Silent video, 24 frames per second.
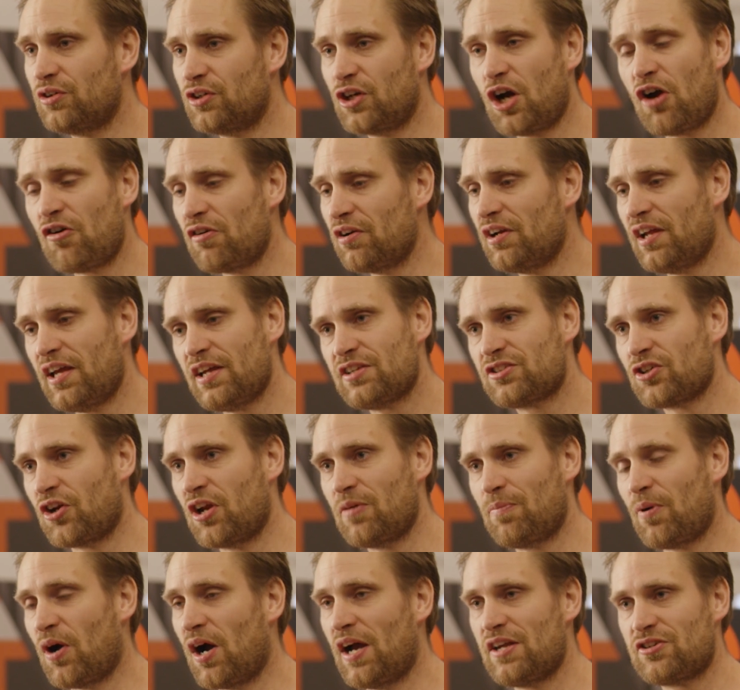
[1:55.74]
currently
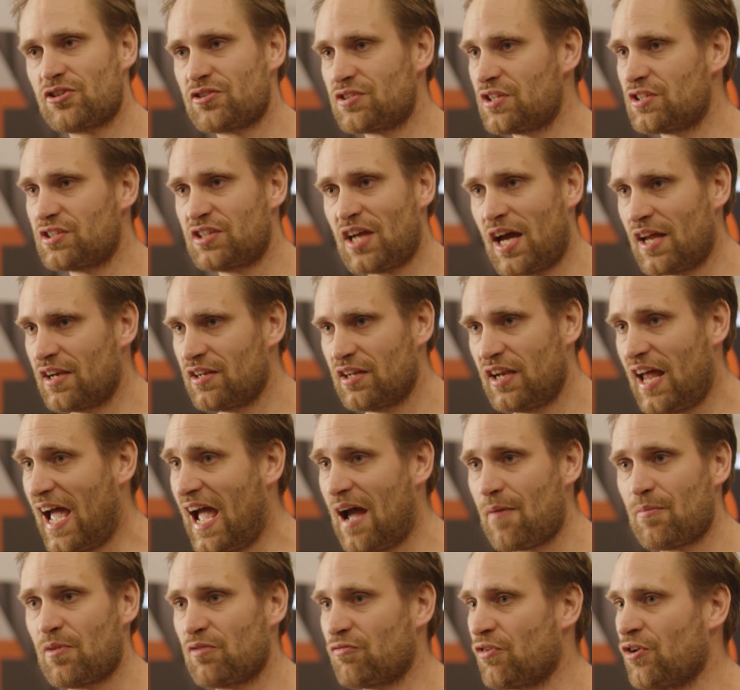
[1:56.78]
Sonic Pi is just a standard
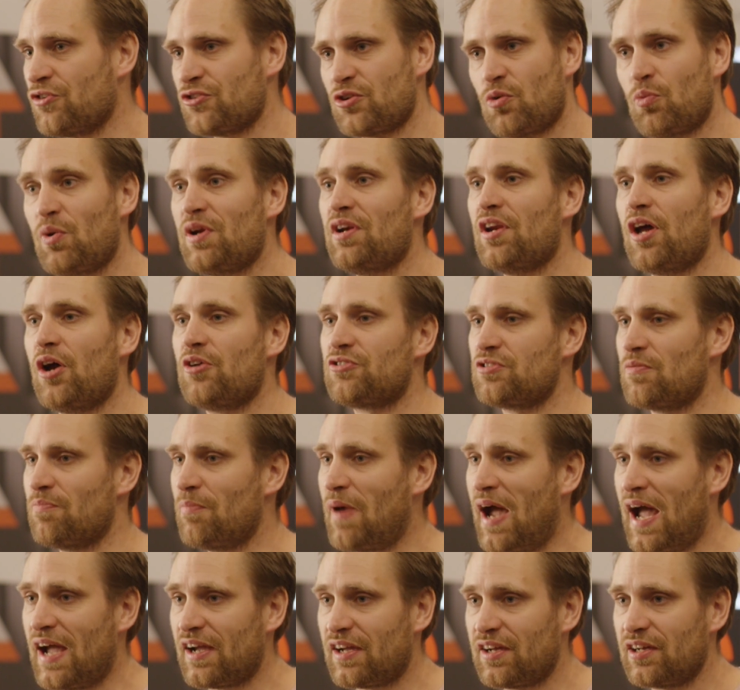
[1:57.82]
app that runs on Windows and
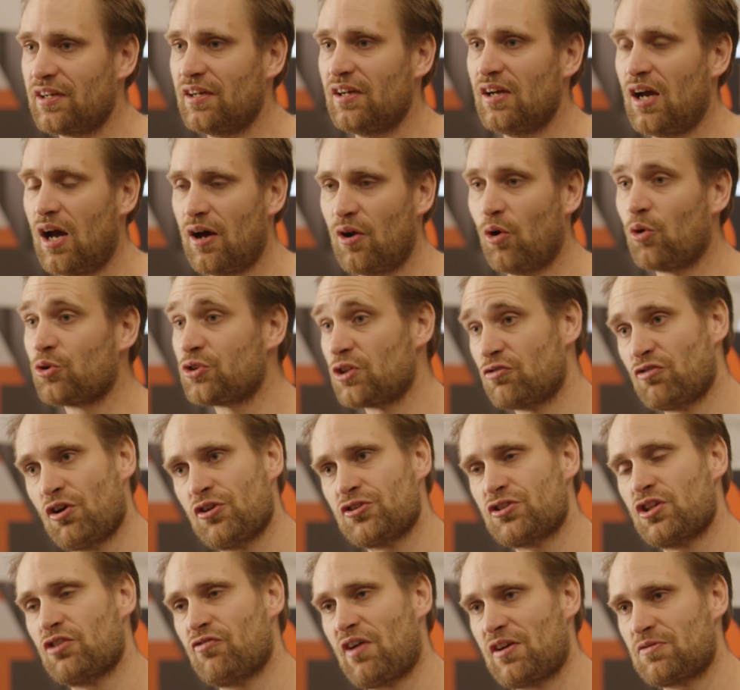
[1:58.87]
Mac. It also
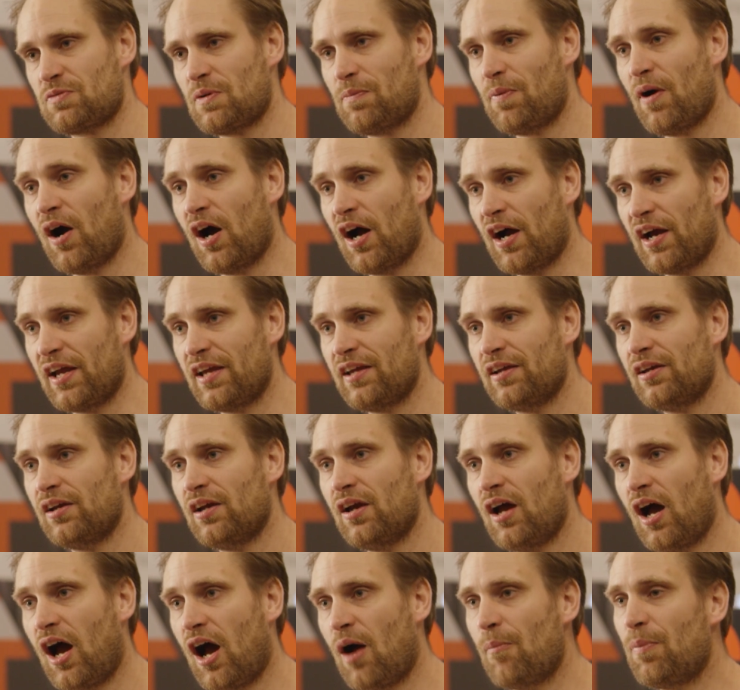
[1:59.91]
runs on the Raspberry Pi,
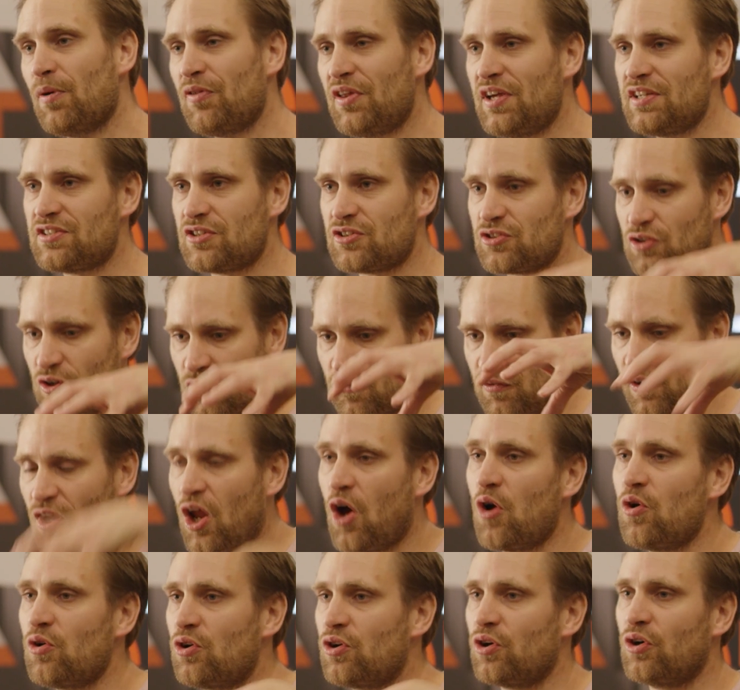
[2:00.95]
but these are sort of
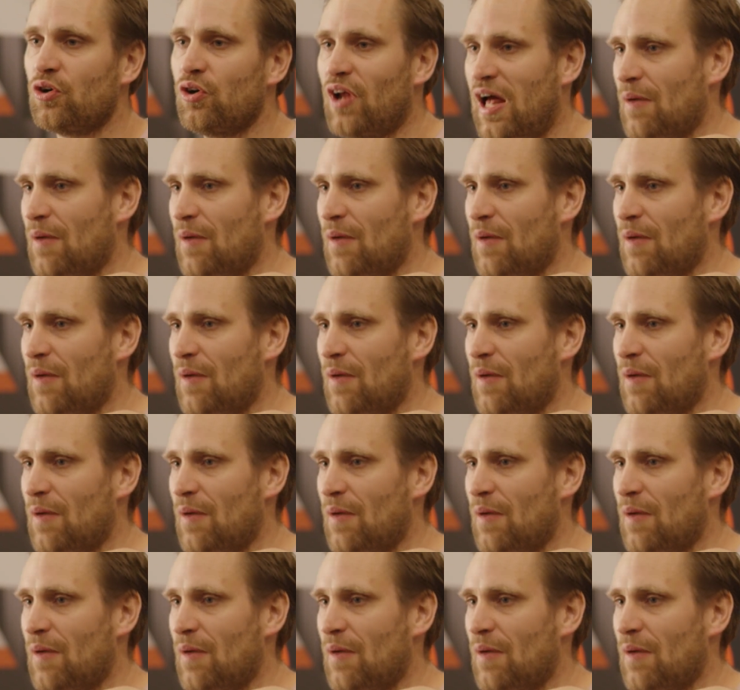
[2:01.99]
local